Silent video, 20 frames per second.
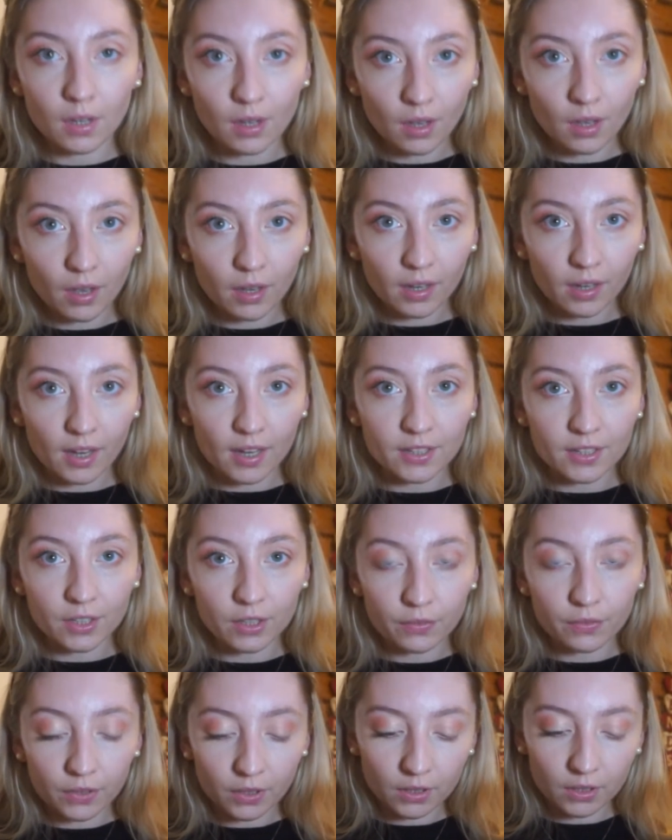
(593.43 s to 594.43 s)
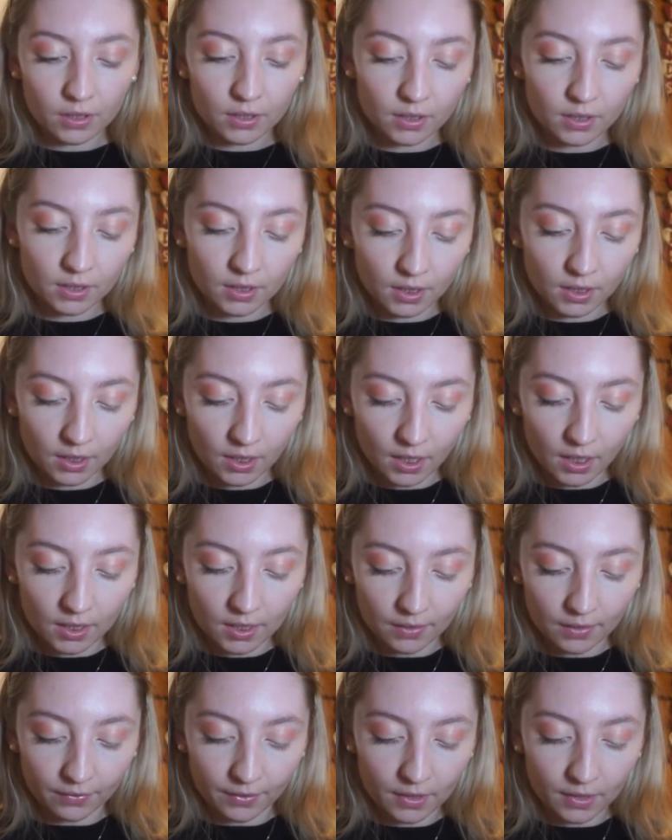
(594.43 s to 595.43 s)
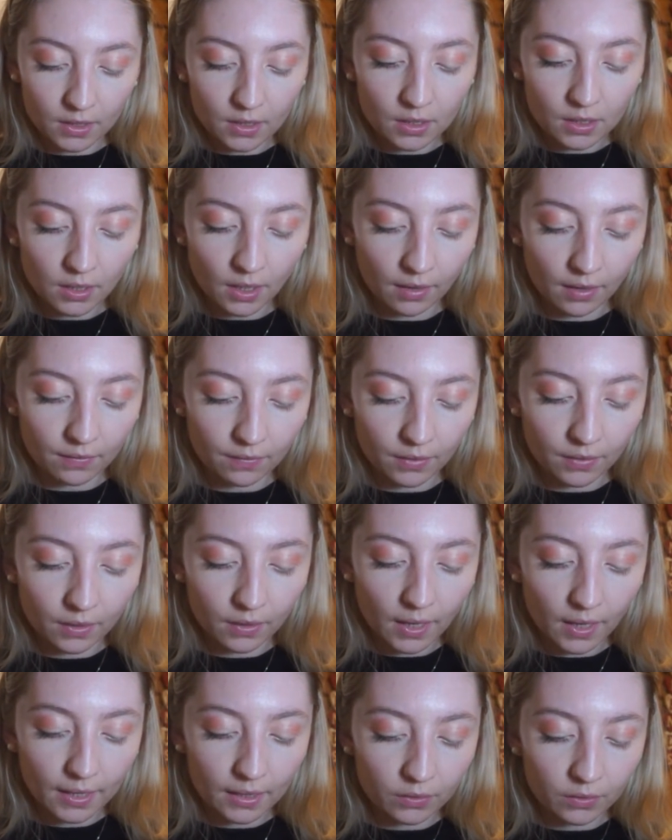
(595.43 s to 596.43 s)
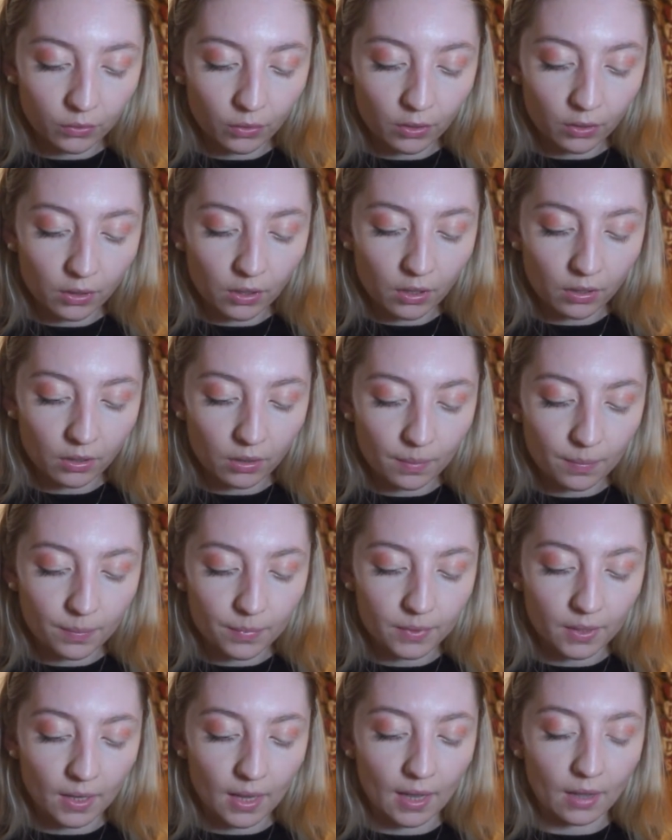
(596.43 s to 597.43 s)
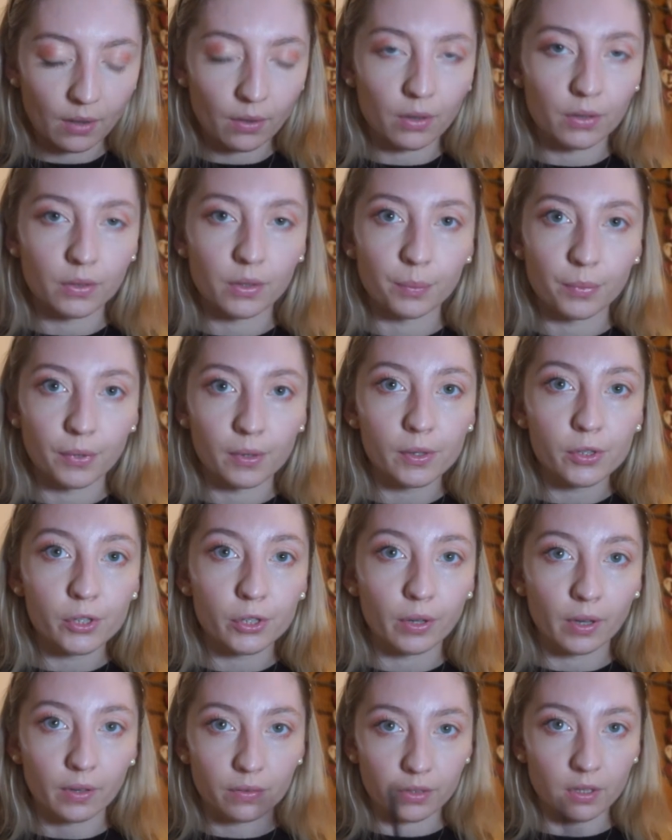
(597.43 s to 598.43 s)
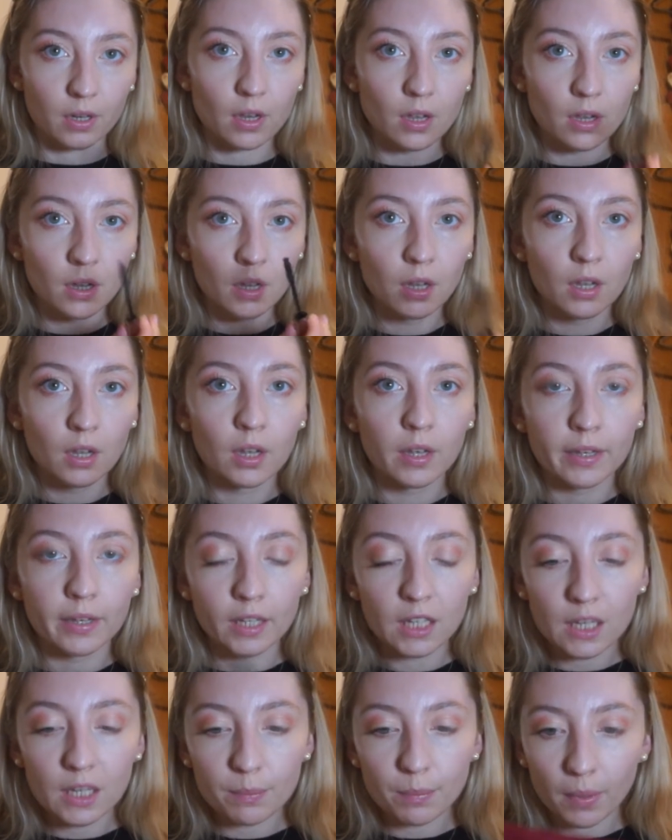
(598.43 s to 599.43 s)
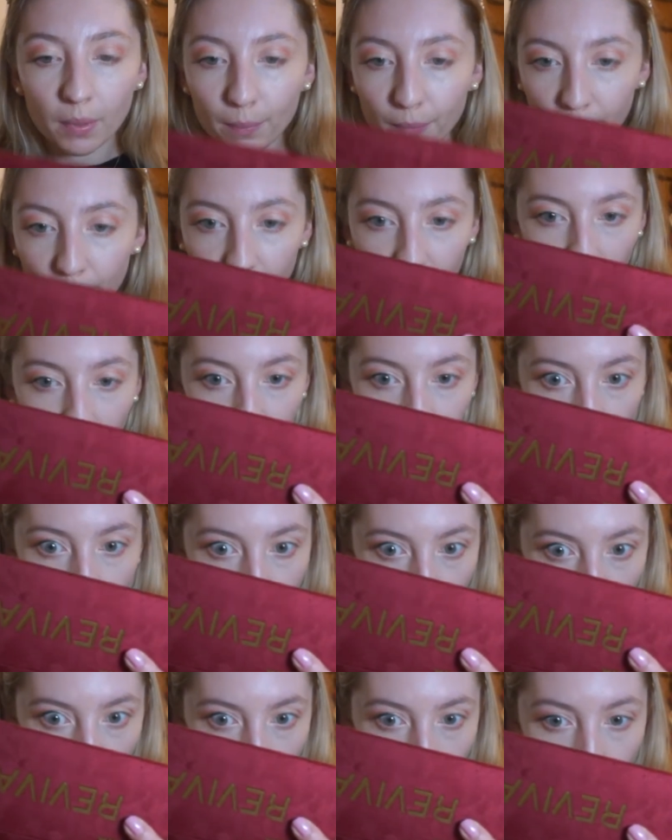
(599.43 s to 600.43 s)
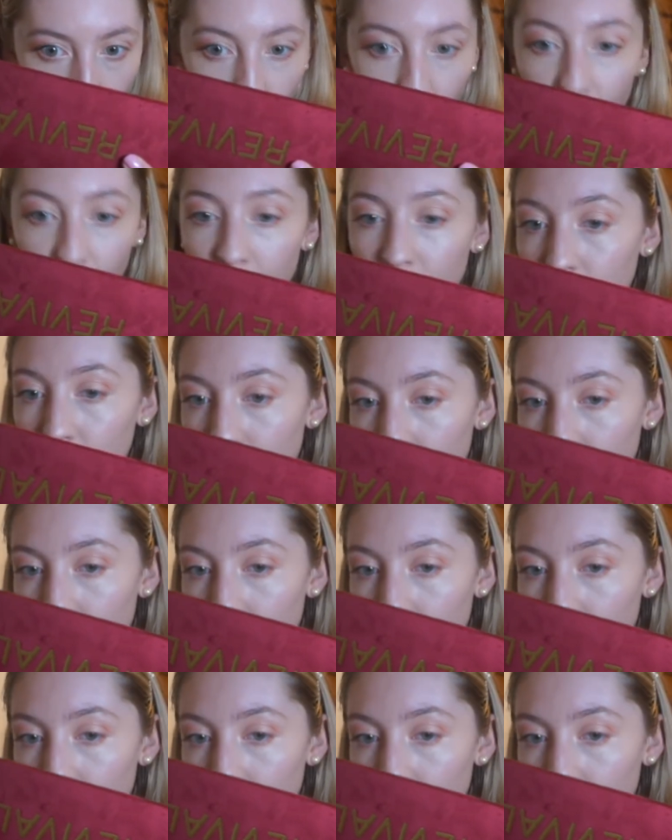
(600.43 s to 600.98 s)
Okay, I don't know if you can see a difference. I feel like not a lot comes out on the brush. You have to keep putting a few layers on,